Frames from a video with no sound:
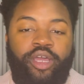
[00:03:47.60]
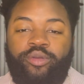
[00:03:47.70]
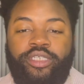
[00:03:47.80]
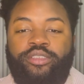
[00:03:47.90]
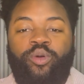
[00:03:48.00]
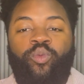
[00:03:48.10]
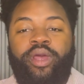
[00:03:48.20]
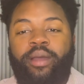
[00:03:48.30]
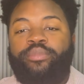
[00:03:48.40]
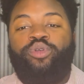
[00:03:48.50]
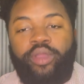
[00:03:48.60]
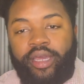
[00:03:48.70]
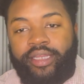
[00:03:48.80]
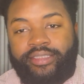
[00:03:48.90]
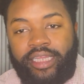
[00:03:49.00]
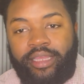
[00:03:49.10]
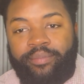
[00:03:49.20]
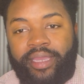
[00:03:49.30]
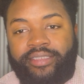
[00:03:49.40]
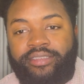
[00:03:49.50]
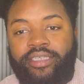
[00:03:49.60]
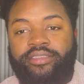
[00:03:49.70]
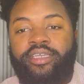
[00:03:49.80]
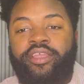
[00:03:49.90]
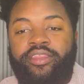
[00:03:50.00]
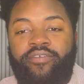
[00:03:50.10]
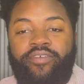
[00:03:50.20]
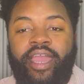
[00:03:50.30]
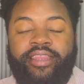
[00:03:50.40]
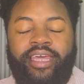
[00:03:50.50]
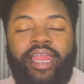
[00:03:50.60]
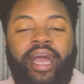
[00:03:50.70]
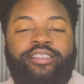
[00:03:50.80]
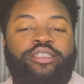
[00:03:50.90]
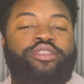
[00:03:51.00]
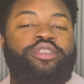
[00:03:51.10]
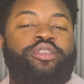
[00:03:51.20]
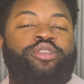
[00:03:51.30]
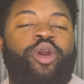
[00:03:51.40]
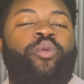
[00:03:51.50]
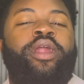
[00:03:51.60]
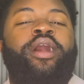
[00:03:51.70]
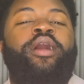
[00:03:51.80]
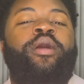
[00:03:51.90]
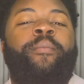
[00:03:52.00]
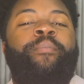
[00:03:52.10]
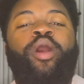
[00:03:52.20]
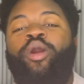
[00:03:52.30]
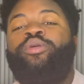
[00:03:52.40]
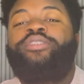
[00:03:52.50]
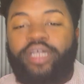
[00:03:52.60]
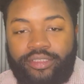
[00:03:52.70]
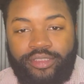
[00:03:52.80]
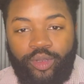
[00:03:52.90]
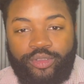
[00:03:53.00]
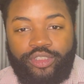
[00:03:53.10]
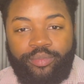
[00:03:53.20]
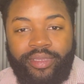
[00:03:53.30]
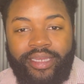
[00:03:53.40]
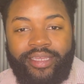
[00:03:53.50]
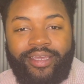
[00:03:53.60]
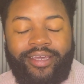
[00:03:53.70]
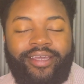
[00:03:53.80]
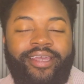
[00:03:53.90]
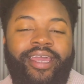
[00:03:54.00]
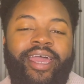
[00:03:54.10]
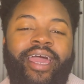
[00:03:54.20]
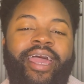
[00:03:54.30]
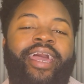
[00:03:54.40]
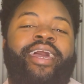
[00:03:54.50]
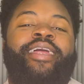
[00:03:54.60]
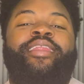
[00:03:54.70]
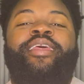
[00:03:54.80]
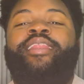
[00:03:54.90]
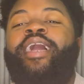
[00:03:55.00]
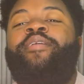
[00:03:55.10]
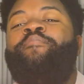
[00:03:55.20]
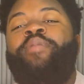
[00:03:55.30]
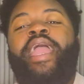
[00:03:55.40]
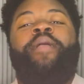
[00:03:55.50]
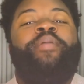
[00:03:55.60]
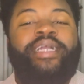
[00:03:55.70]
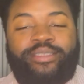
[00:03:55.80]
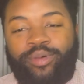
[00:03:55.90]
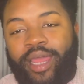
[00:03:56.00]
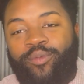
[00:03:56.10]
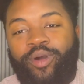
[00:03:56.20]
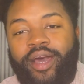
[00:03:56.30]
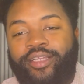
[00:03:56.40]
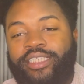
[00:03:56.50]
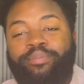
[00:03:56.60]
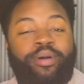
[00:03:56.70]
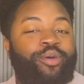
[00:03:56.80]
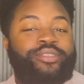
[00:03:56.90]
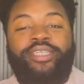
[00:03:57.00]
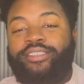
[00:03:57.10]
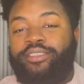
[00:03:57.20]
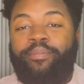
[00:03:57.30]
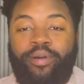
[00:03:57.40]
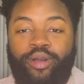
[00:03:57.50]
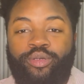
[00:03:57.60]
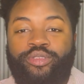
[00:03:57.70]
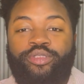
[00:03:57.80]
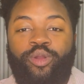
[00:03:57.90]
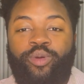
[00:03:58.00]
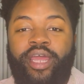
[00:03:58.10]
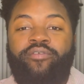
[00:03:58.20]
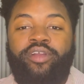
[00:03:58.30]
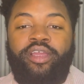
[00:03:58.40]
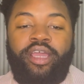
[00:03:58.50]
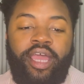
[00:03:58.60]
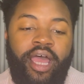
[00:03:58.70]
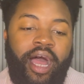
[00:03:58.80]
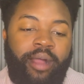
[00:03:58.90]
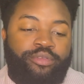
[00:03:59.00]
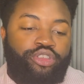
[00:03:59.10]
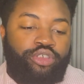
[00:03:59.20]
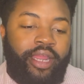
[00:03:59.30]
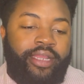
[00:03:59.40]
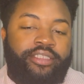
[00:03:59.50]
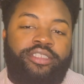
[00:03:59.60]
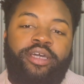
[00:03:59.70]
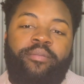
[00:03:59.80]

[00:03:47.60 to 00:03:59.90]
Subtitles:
just what I'm doing on a daily basis. The fact that I just don't want to post on social media and like maybe it's what I want, or just post just to post or whatever. I'm trying to